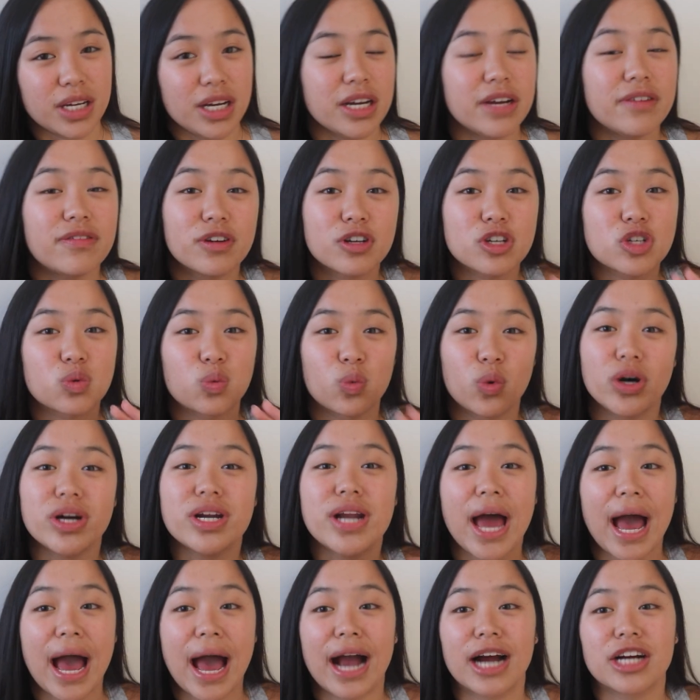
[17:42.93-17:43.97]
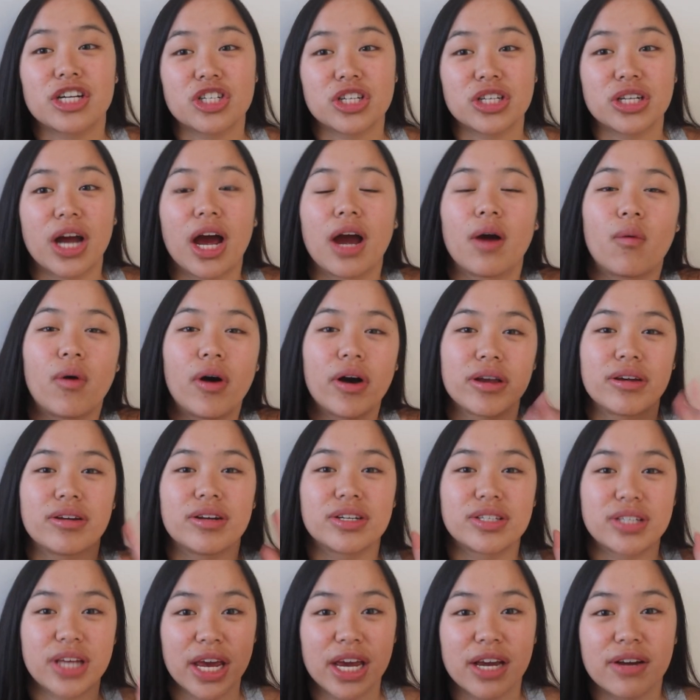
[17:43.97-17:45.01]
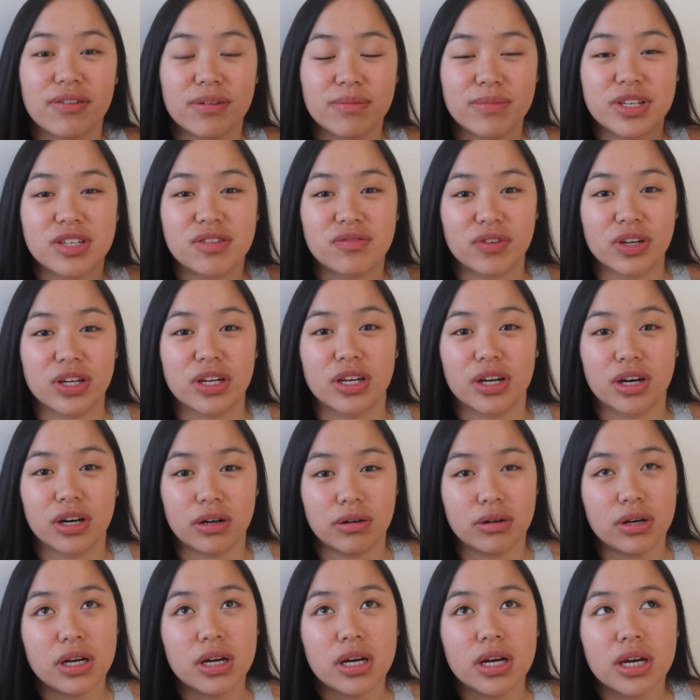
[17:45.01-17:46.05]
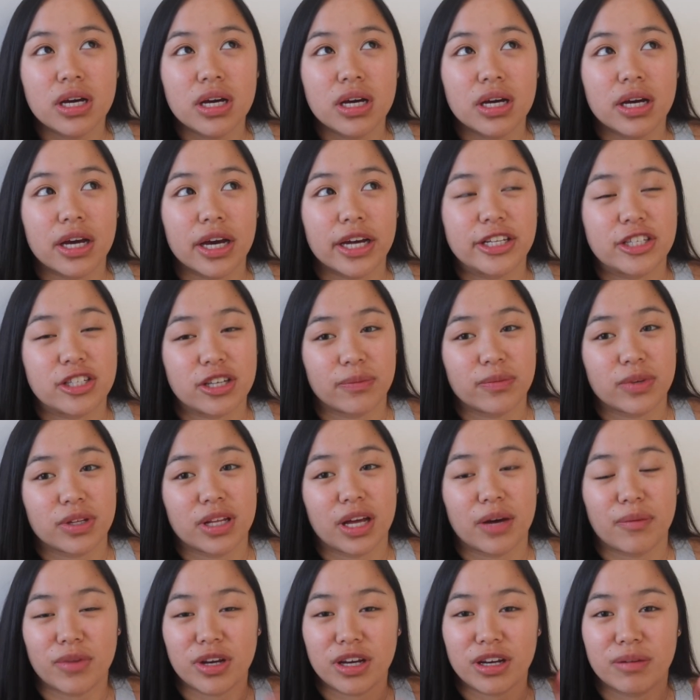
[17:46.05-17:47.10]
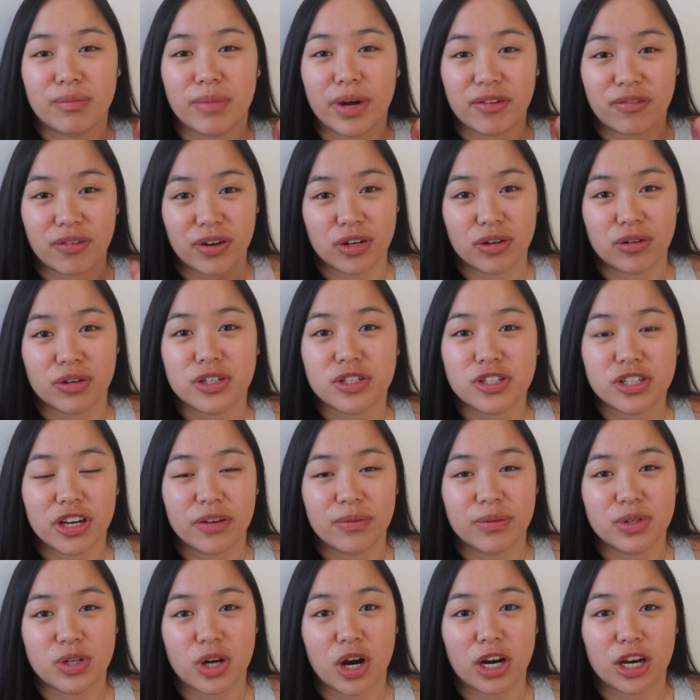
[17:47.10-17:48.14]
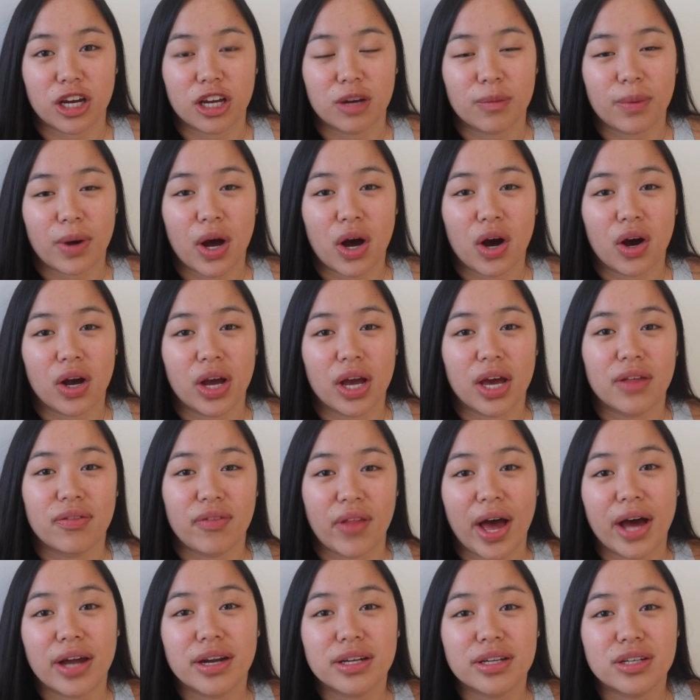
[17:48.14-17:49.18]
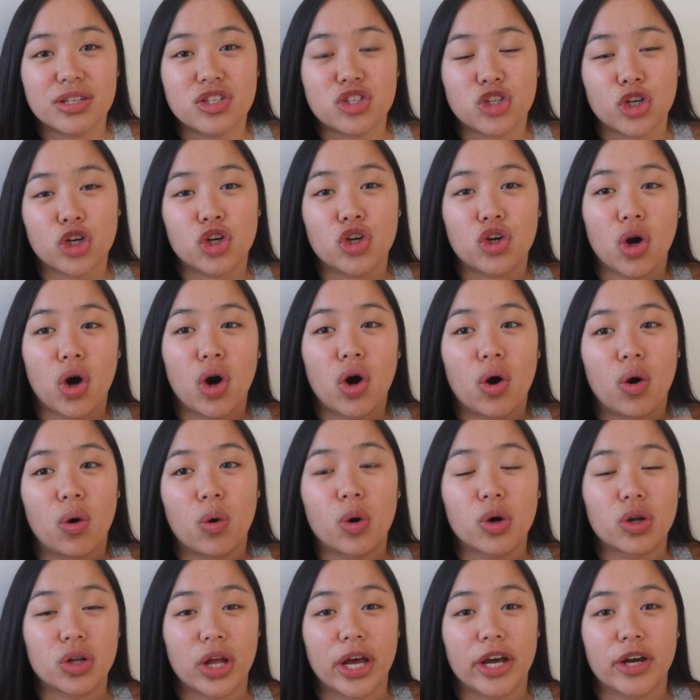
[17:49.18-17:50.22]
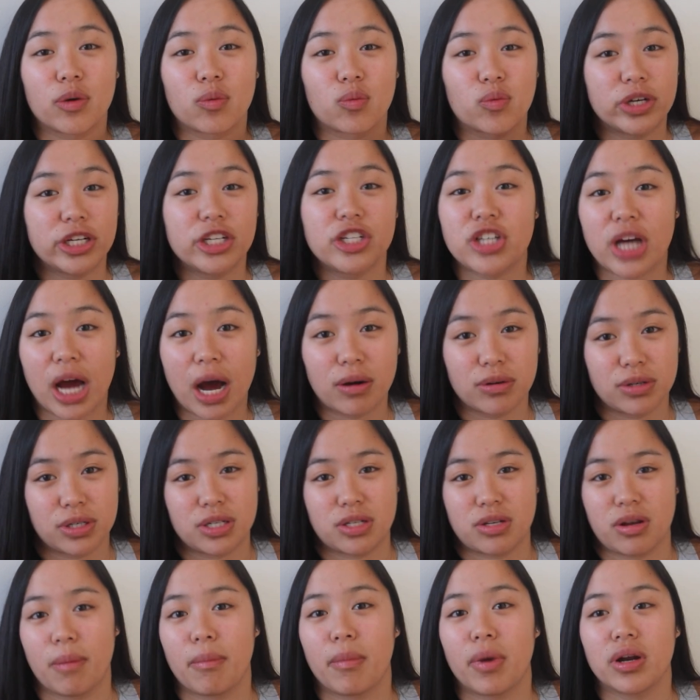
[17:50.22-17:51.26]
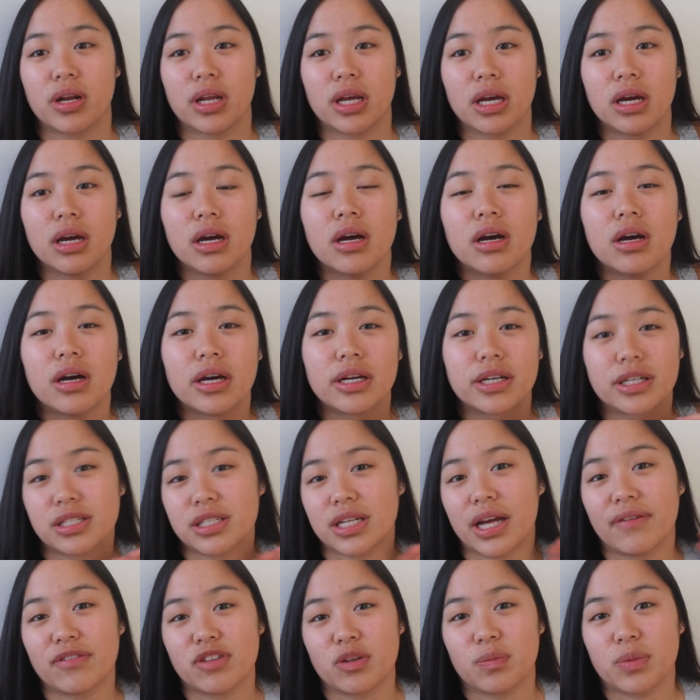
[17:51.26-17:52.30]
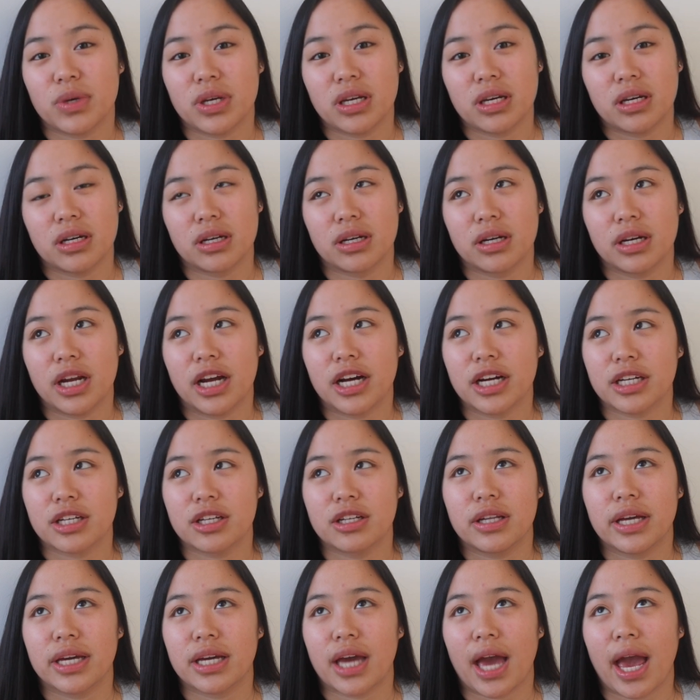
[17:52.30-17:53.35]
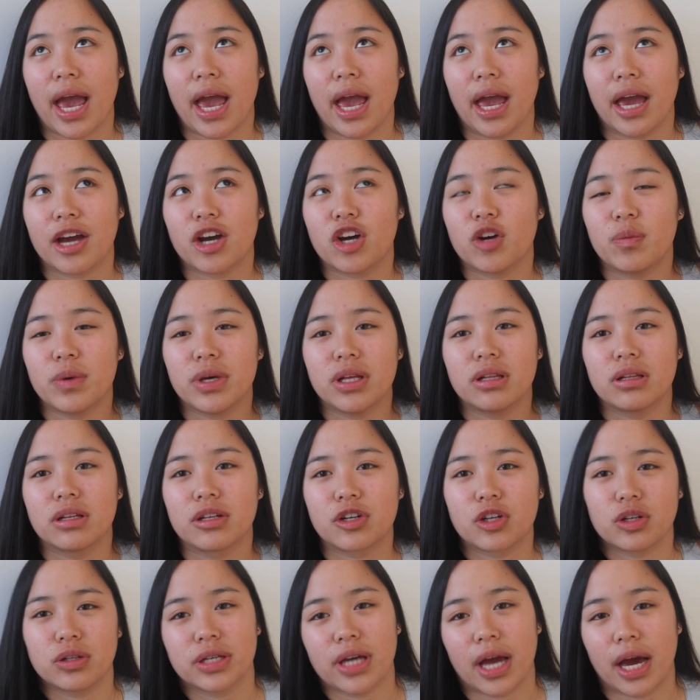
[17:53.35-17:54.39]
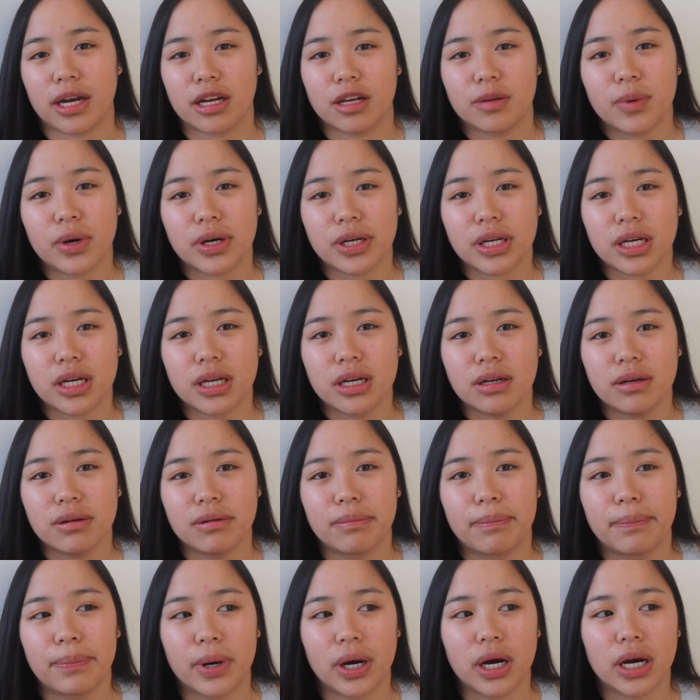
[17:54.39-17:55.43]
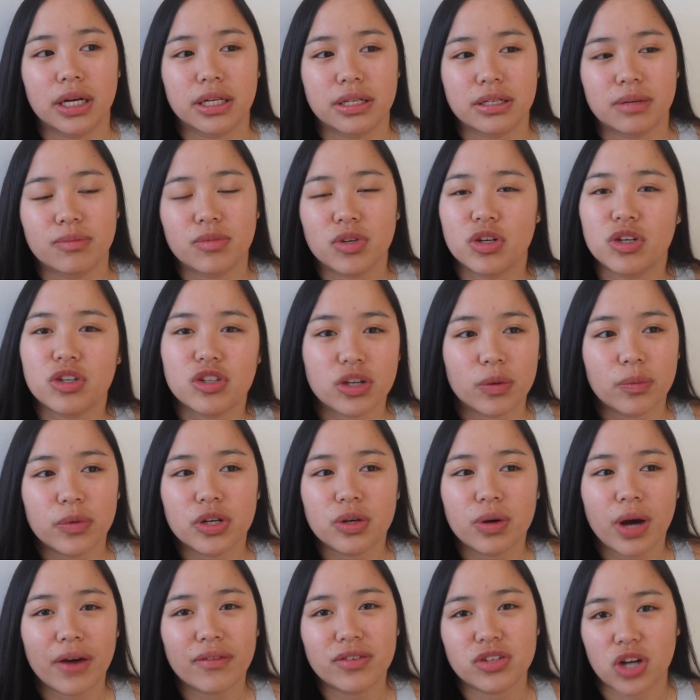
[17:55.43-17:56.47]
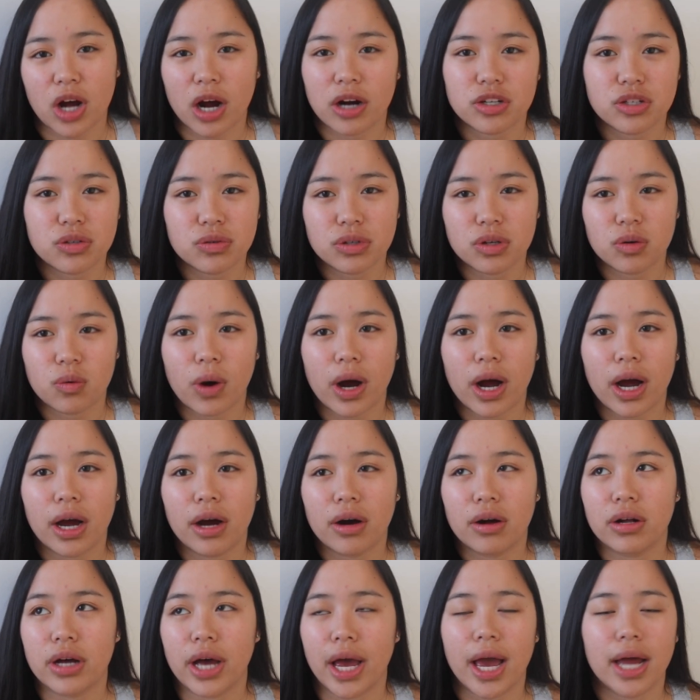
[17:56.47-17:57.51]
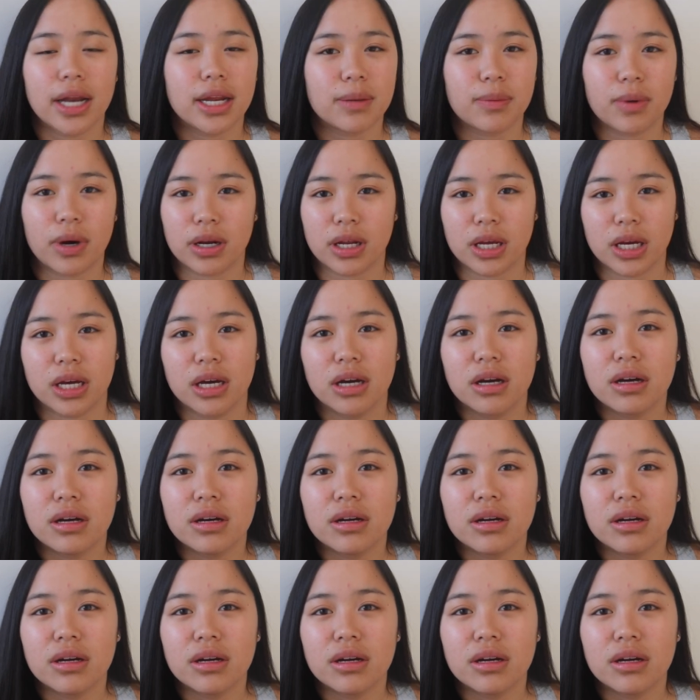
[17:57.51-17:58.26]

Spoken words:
if there's one action I want you to take from this video, it's something that me and my friend Christy have been talking about, and that is to go, like, reach out to somebody. It doesn't have to be, like, it could be literally anybody, but someone you haven't talked to in a while, anybody.